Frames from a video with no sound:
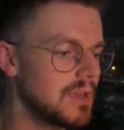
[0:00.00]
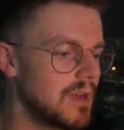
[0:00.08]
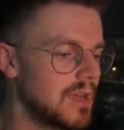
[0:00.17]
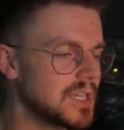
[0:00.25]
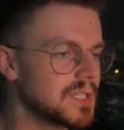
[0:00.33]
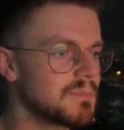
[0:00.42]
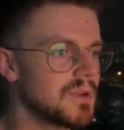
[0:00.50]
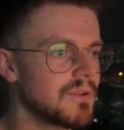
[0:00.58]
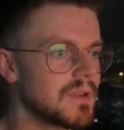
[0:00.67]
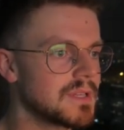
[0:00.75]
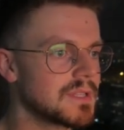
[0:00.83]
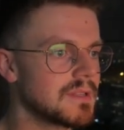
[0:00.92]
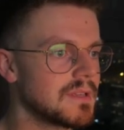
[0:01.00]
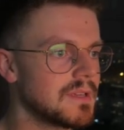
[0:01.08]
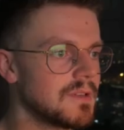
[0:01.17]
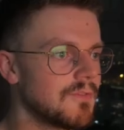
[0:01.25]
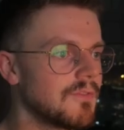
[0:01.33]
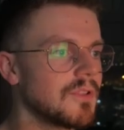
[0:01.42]
experience
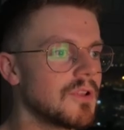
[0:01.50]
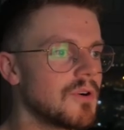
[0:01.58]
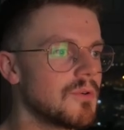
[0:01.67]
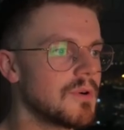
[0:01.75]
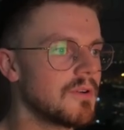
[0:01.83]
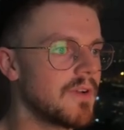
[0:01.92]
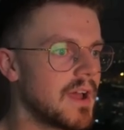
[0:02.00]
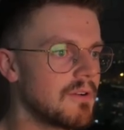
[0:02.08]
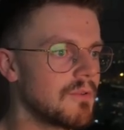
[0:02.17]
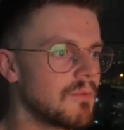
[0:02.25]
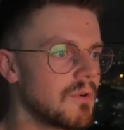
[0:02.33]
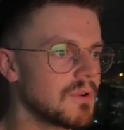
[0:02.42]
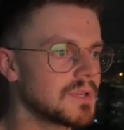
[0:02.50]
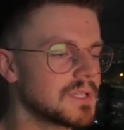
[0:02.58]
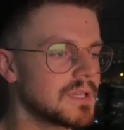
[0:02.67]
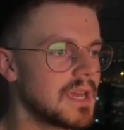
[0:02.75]
the flow of how it works,